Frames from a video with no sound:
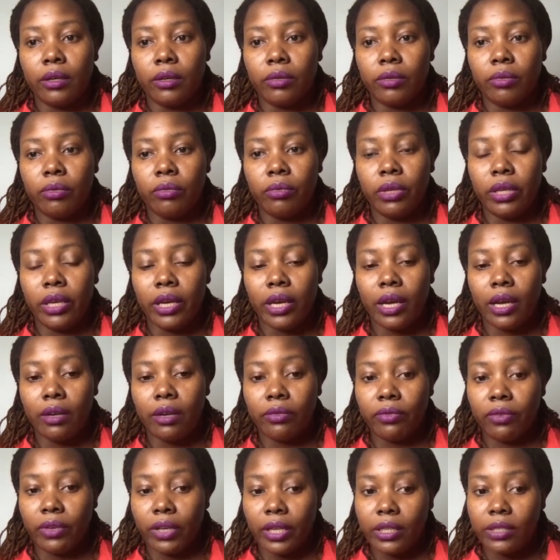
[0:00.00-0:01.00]
we have
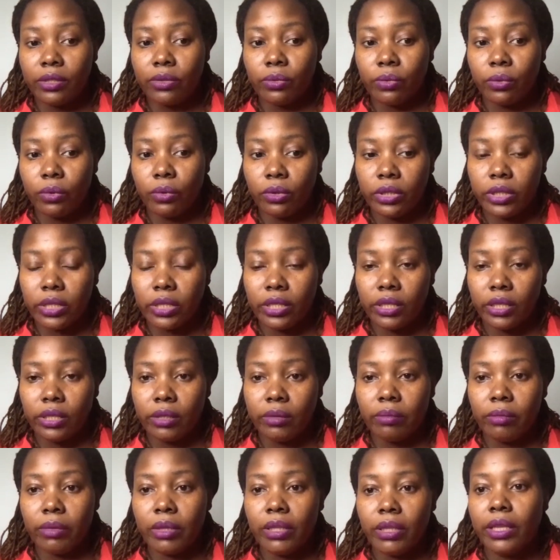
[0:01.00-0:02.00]
less water.
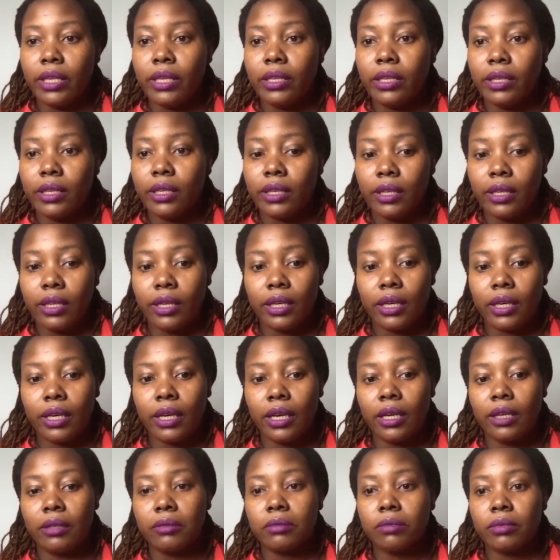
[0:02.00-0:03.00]
But then
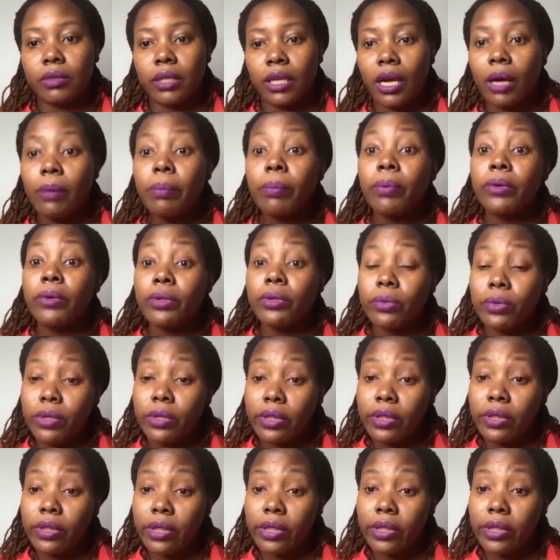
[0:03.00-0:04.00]
coupled with
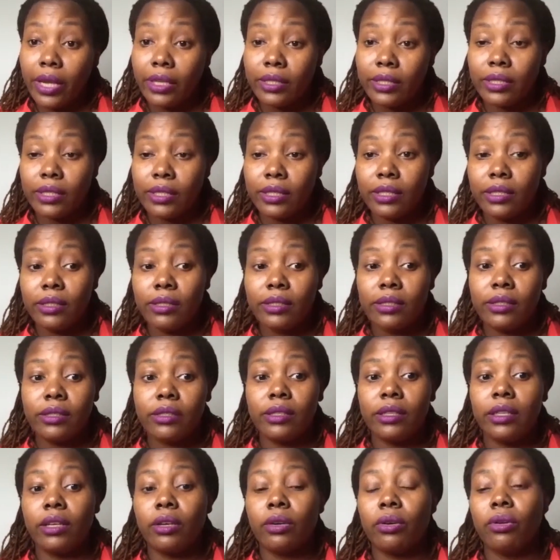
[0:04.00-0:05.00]
that is
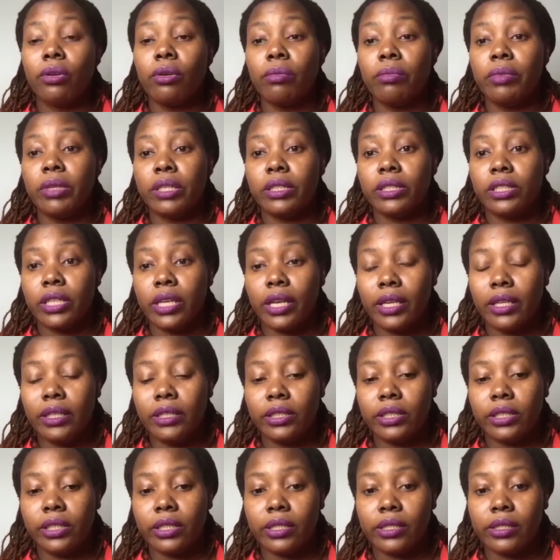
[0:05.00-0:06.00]
economic
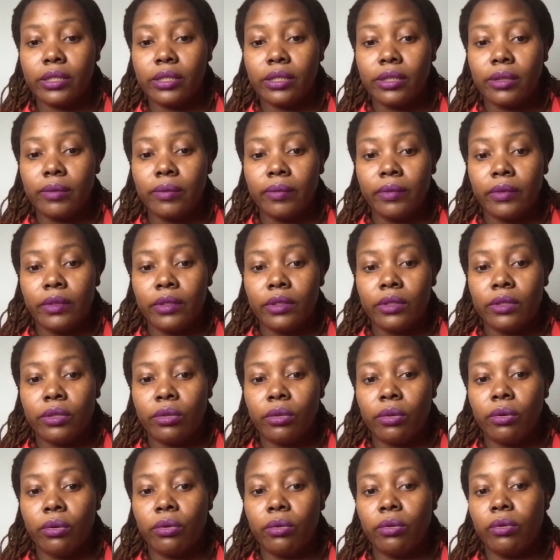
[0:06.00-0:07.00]
challenges.
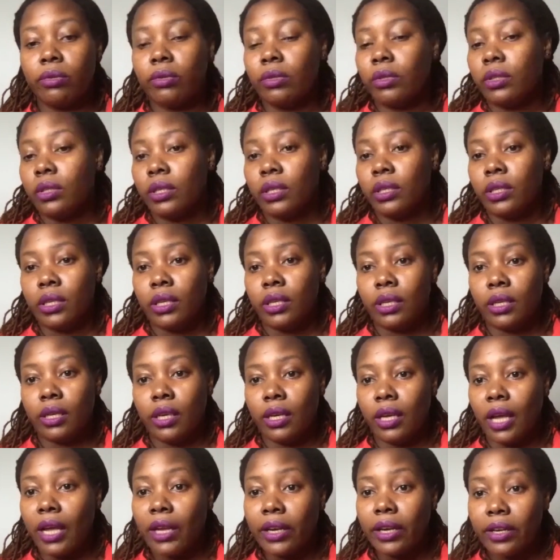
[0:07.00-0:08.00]
So
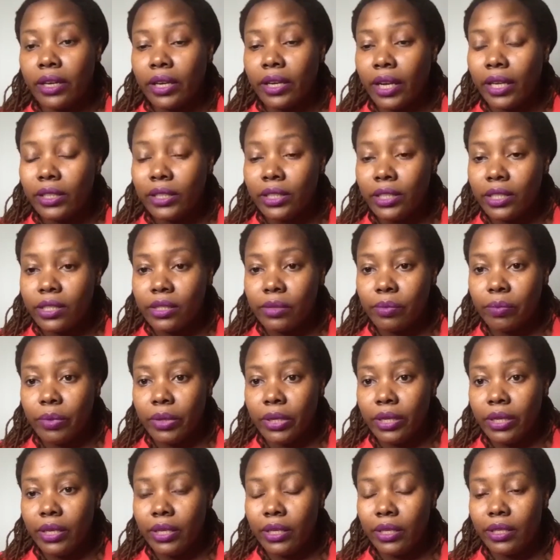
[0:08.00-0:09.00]
agriculture is
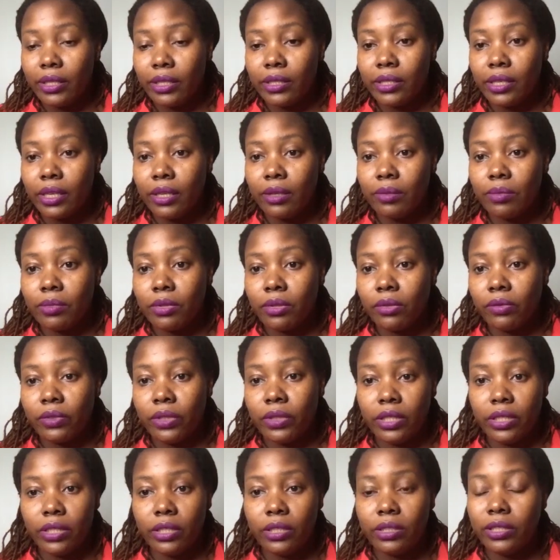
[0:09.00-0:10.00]
big in terms of
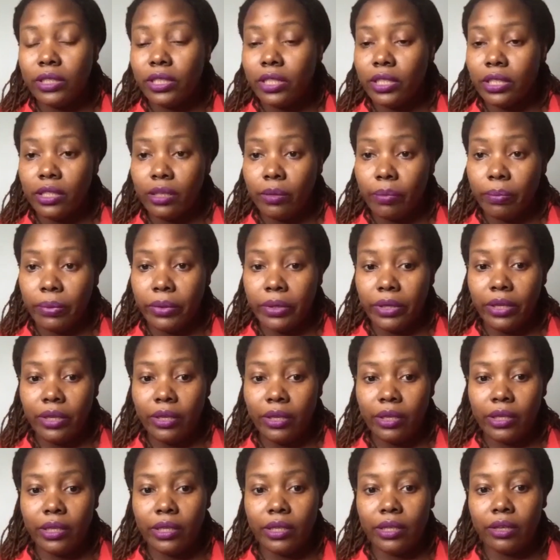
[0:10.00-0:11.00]
the GDP
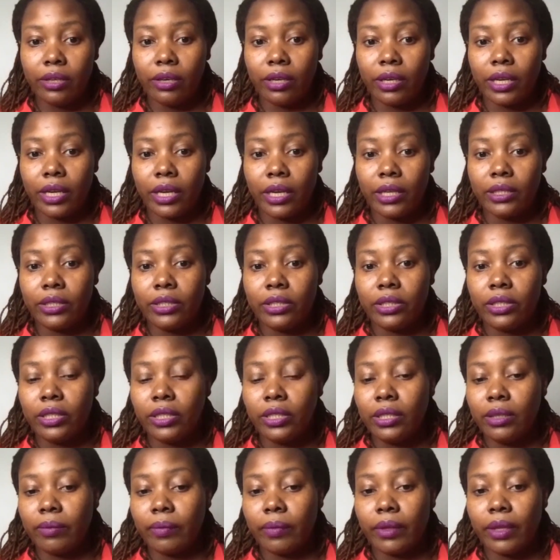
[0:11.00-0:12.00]
in our
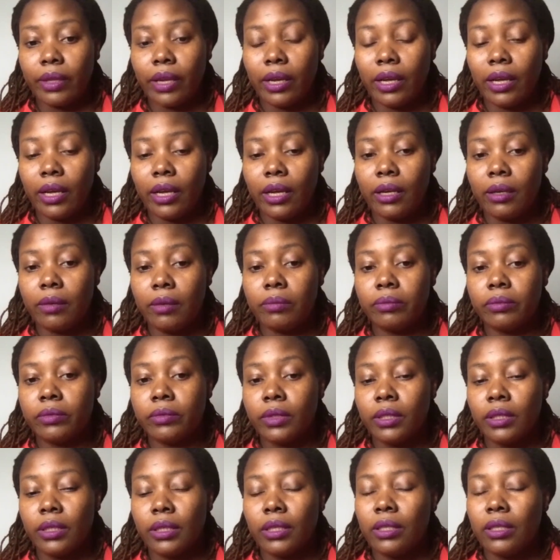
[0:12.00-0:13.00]
country.
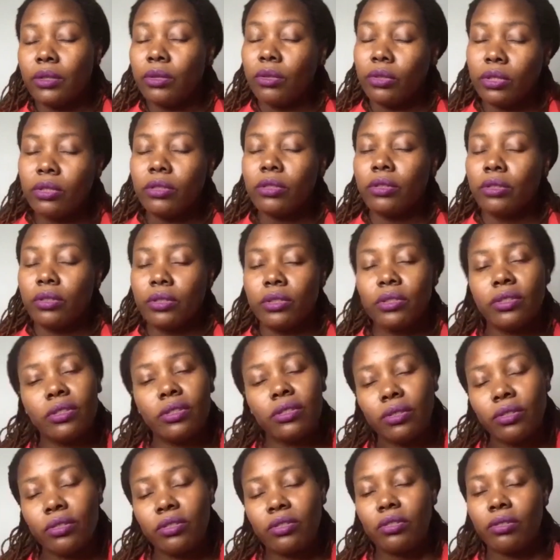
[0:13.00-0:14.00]

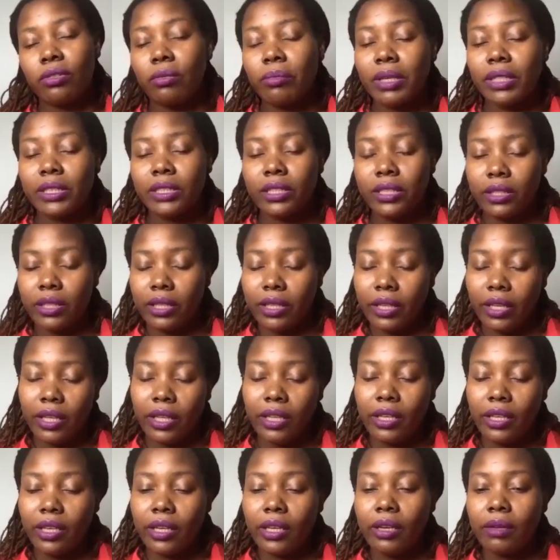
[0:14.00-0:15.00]
Not so much in the
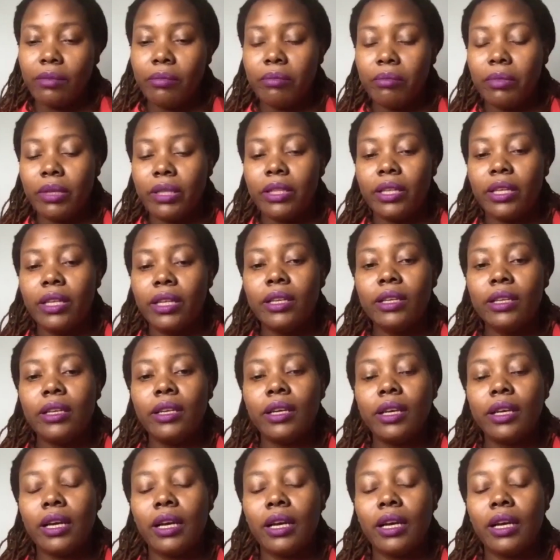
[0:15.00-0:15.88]
income, but then